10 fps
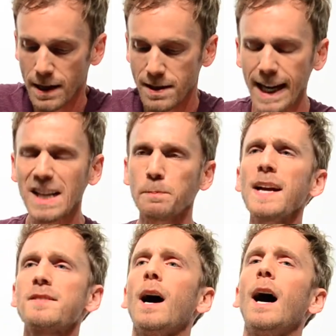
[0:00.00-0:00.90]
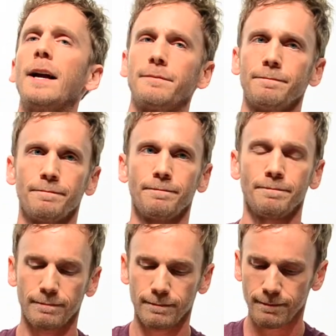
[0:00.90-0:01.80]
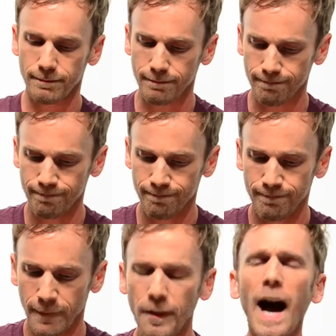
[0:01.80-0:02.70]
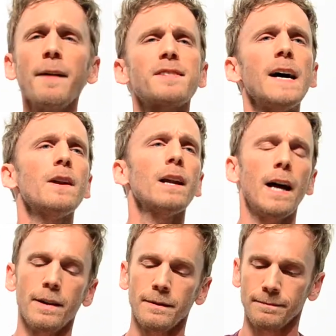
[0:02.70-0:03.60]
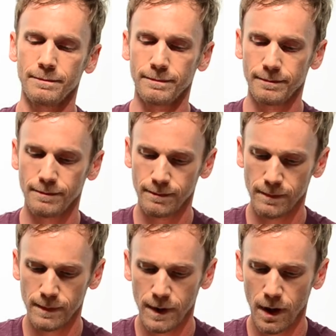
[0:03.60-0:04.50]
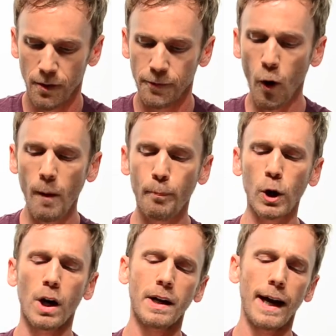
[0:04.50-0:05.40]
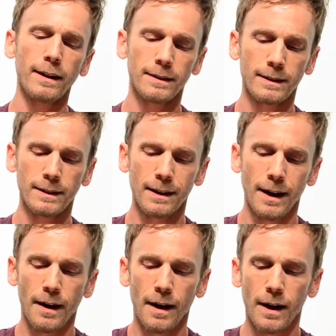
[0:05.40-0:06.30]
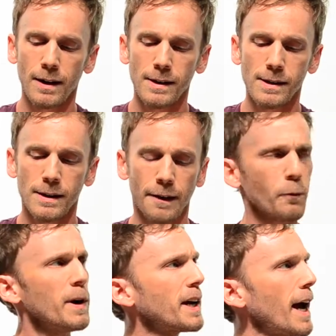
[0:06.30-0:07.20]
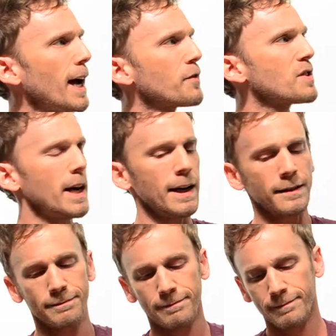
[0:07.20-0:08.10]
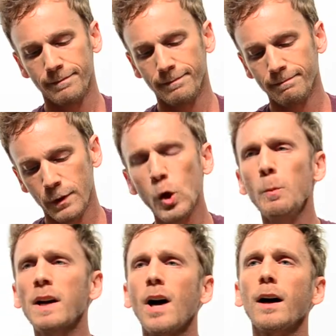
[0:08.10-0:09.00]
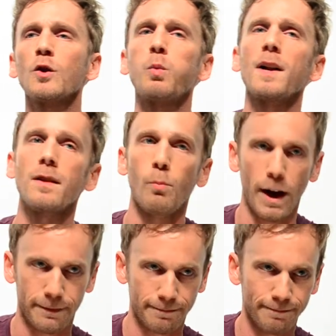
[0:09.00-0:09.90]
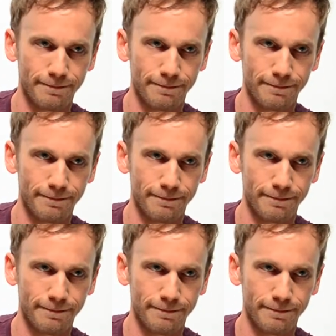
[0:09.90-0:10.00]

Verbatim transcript: 6, Pizza Hut. 5, 7 Eleven. 4, Burger King. 3, KFC. 2, McDonald's. 1, Subway.